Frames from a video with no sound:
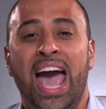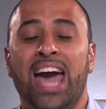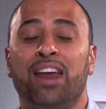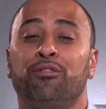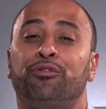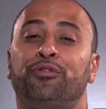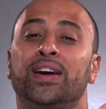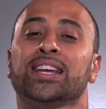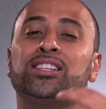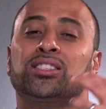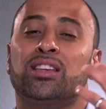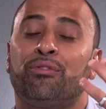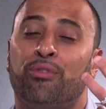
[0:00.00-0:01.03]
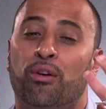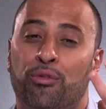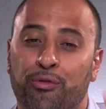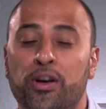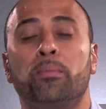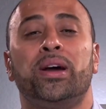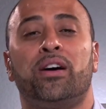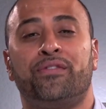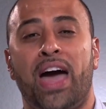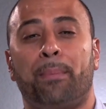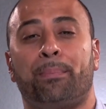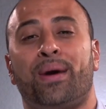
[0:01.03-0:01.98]
and finished the fulfillment
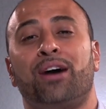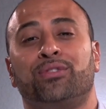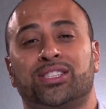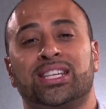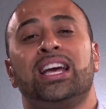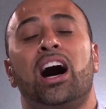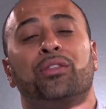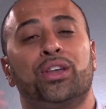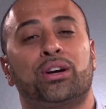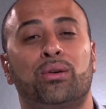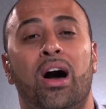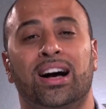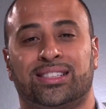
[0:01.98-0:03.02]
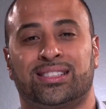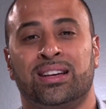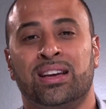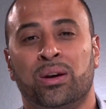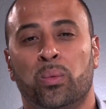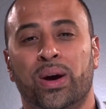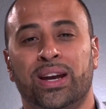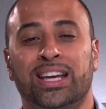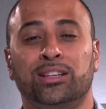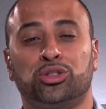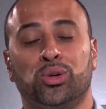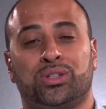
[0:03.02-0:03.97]
of that prophecy on the cross when
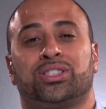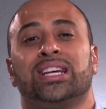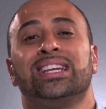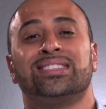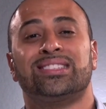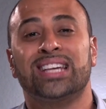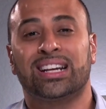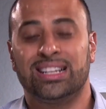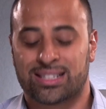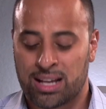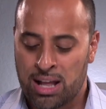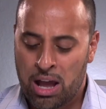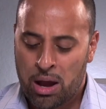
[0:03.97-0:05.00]
he took sin and sickness.